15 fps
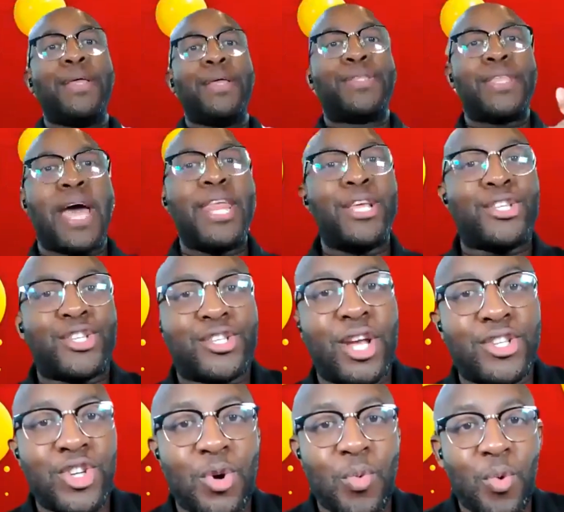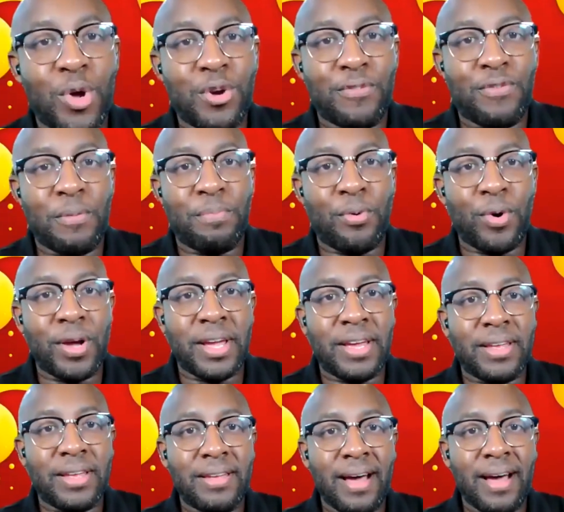man, yeah, yeah. that is such a wonderful point.